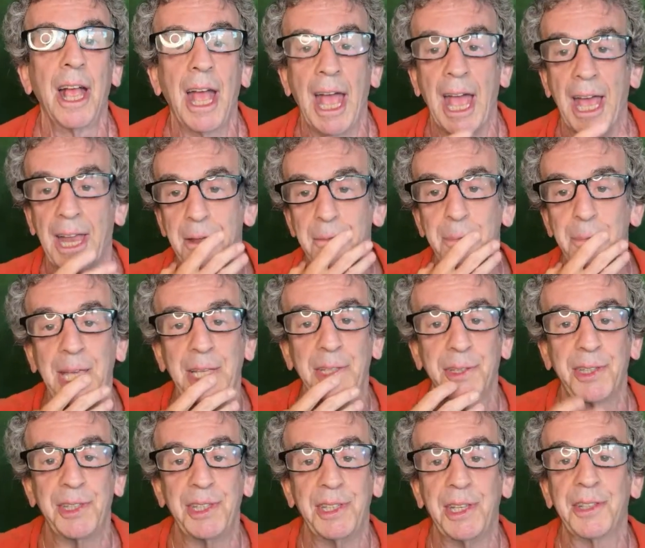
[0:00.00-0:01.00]
And it
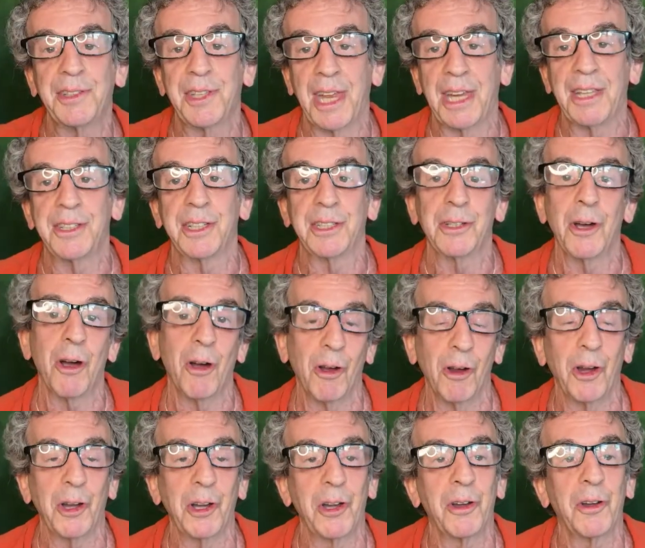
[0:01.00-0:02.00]
makes the ascension
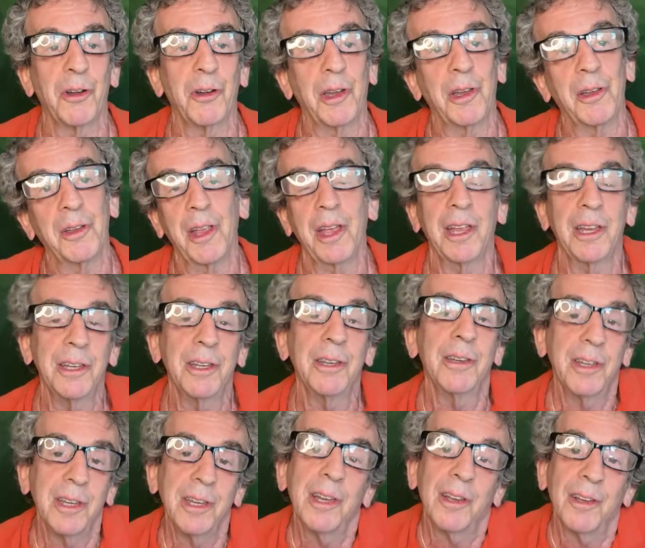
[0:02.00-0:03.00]
harder,
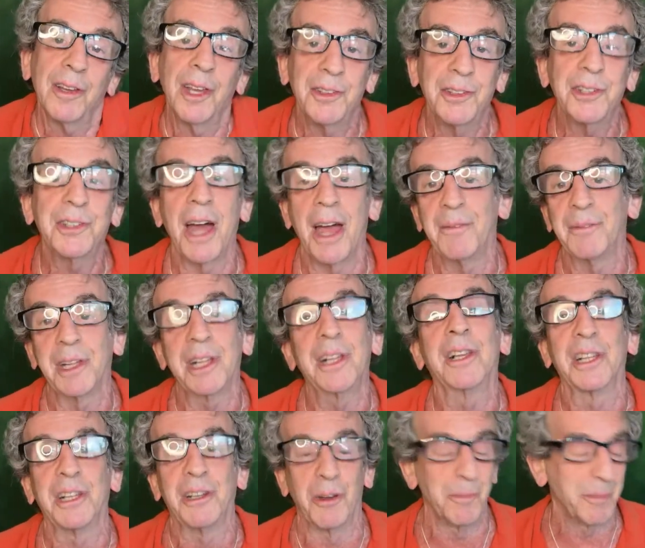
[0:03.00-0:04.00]
and it's time to clear,